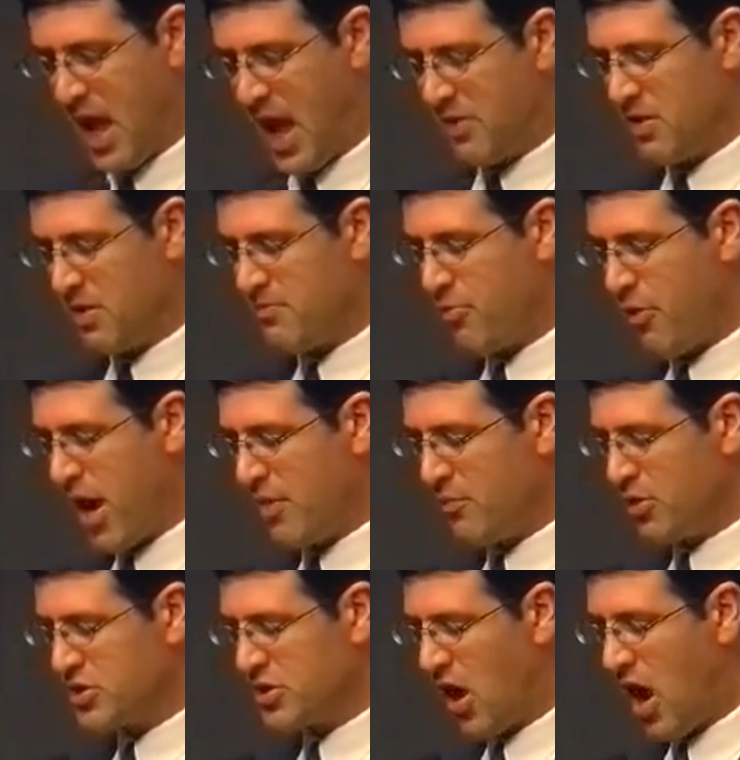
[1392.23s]
And the bread
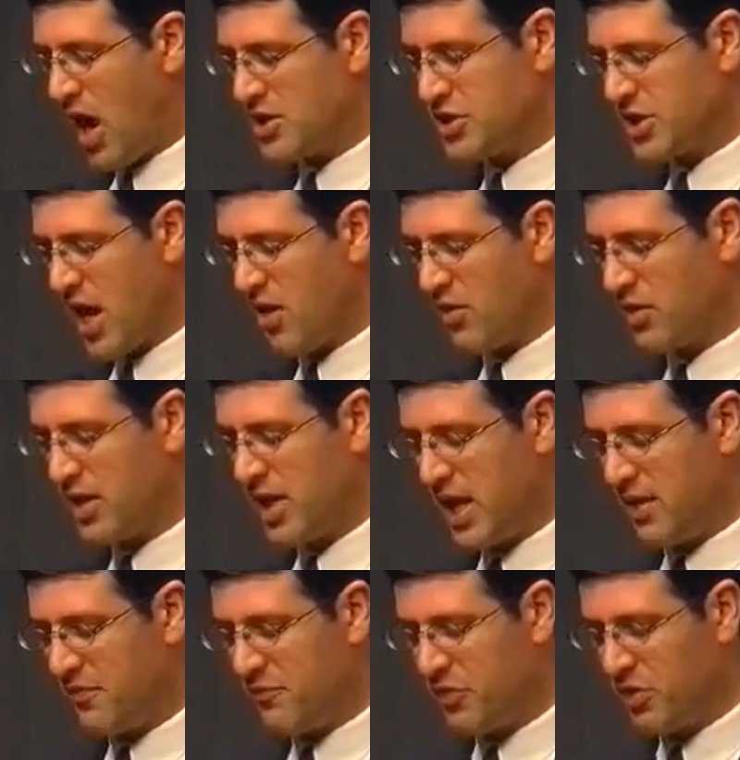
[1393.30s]
which I shall
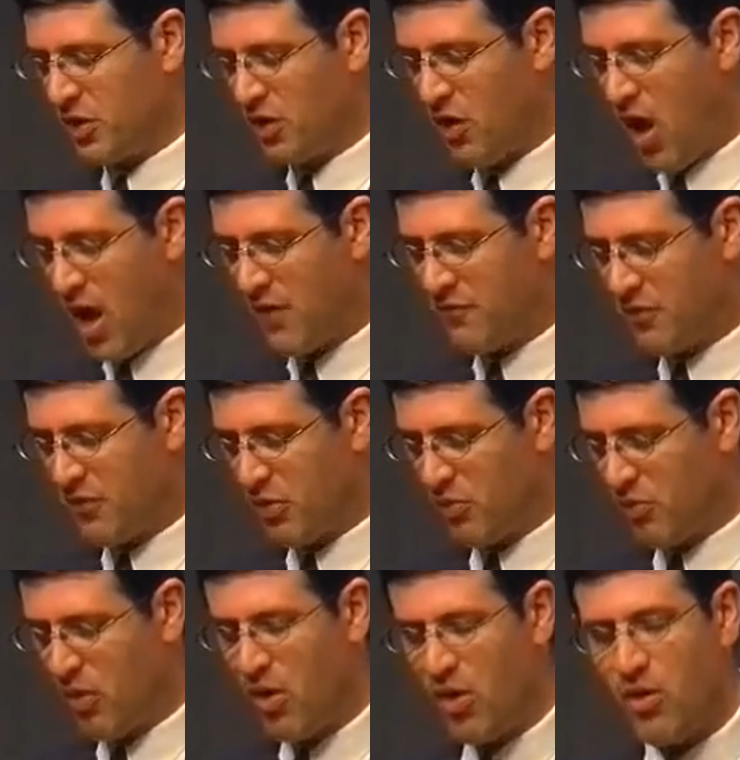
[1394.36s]
give for the life of the
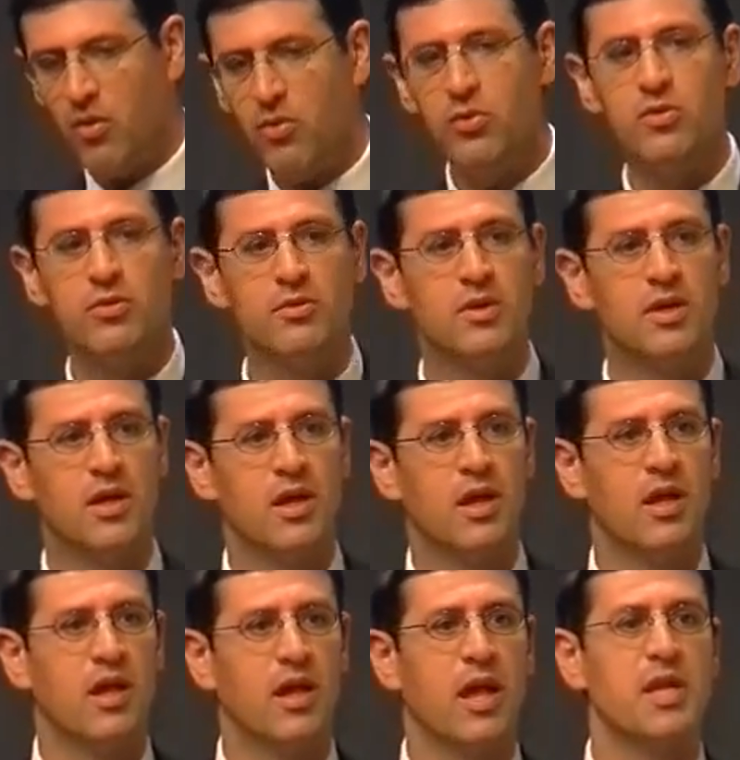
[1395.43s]
world
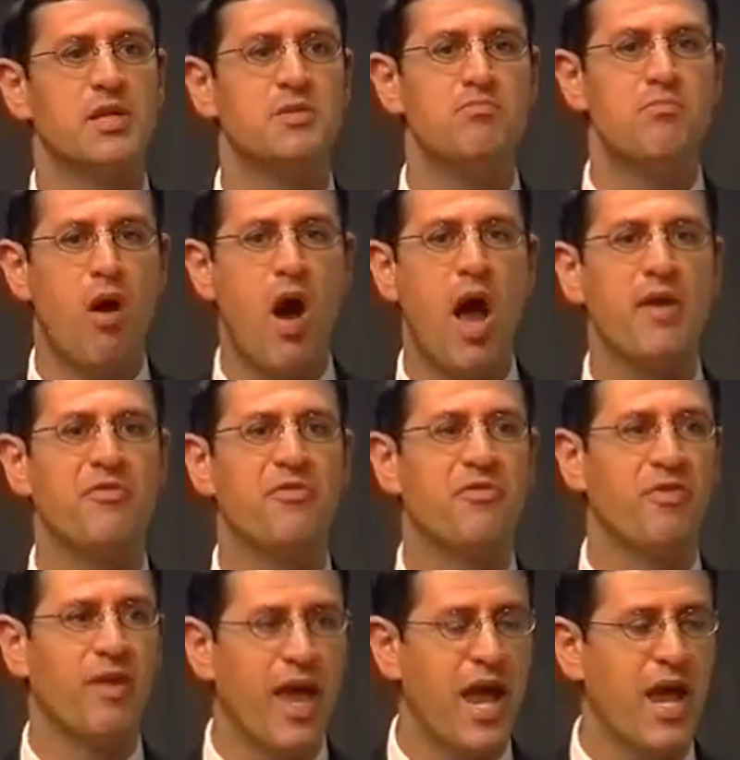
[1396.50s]
is my
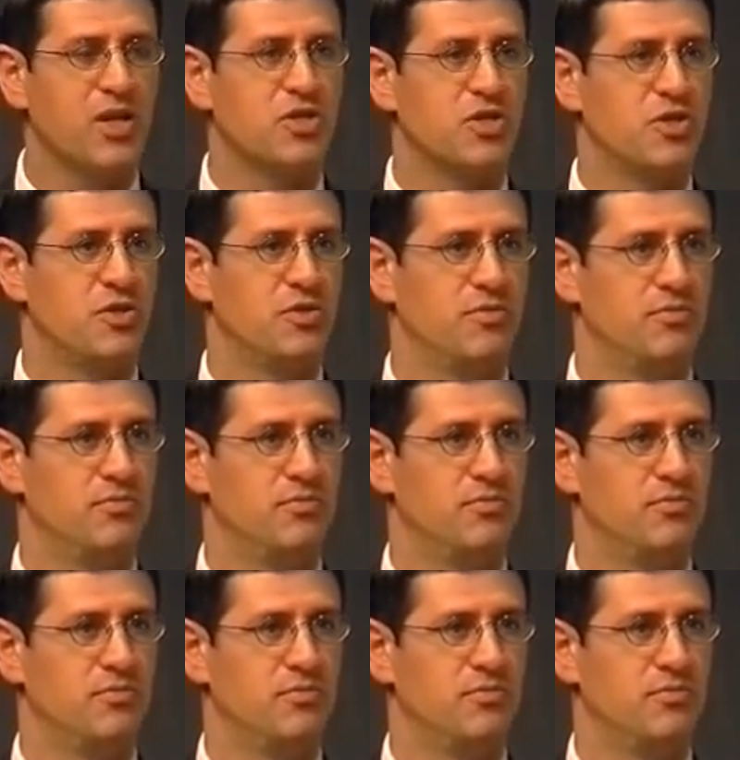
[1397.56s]
flesh.